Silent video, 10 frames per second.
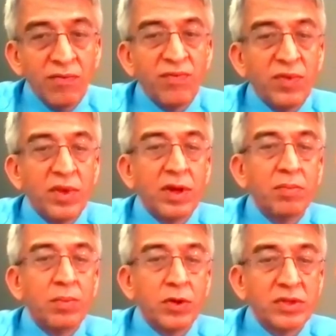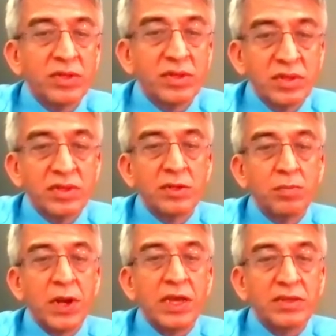have the processes
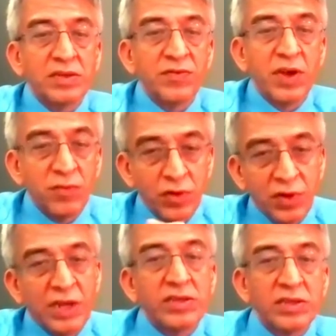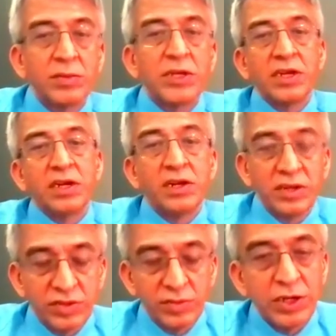in place if you have to trace the material,
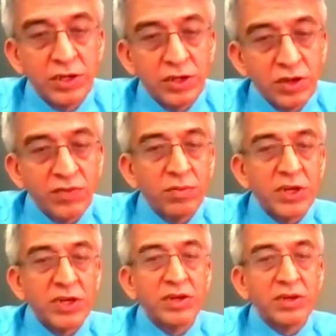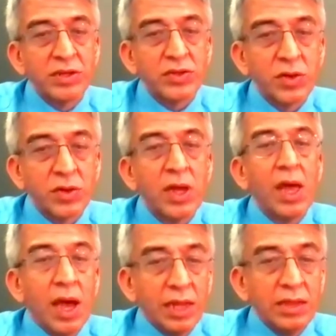traceability of the material. So
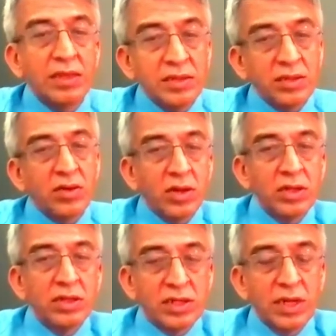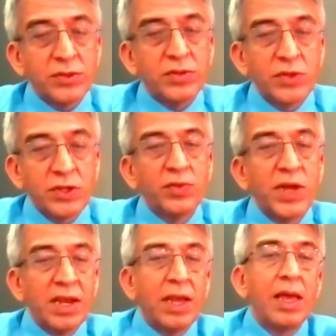I think these are all the steps which
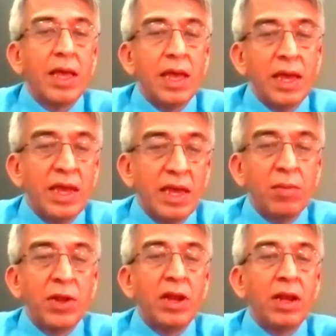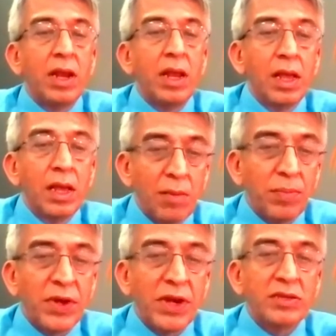will enable
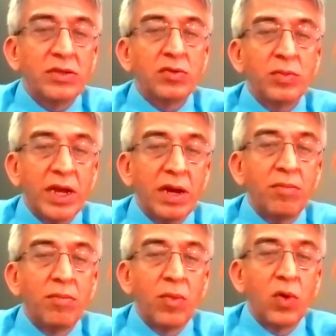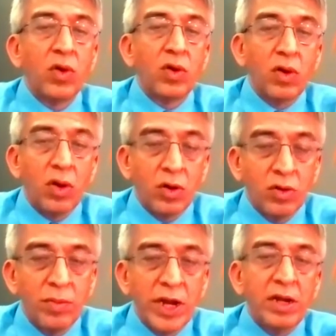companies to become more
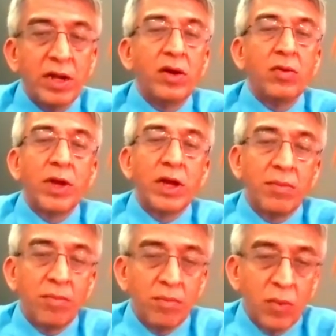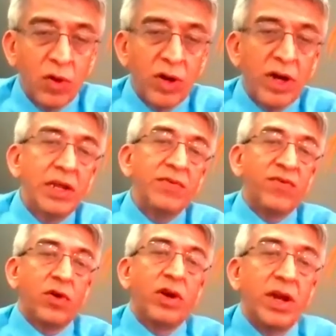automated, to become more ready
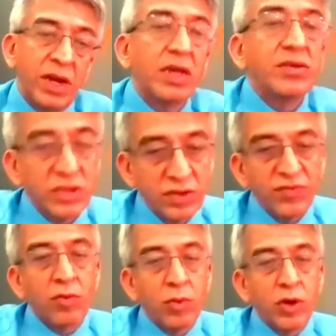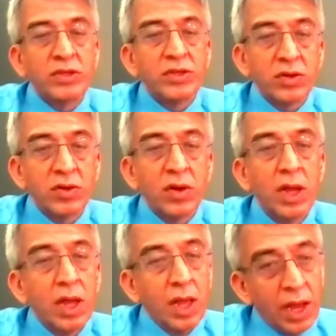for Industry four point oh.
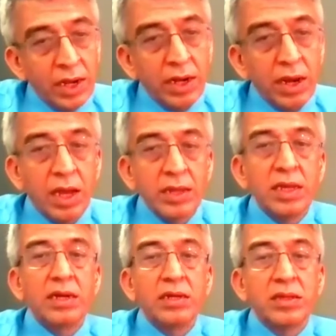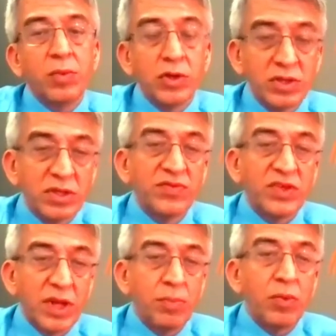And I think it is a positive
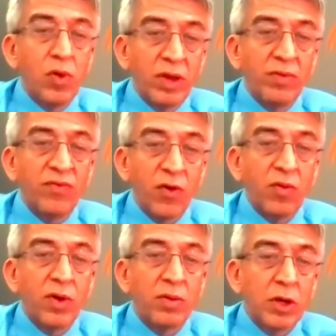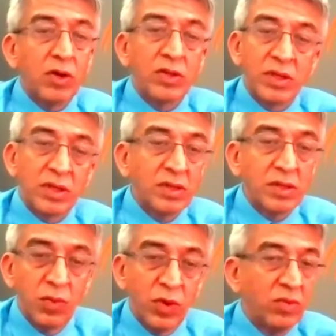step going forward because it
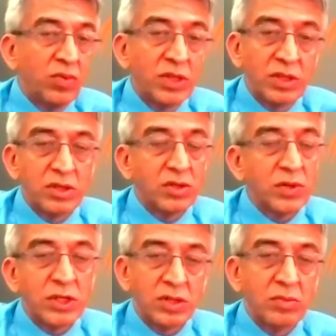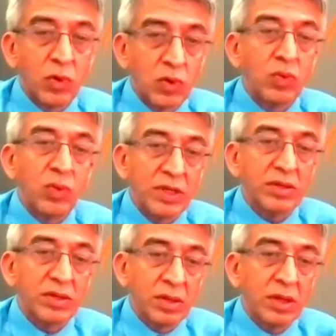is a win-win situation both
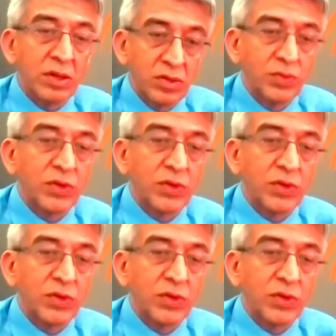ways.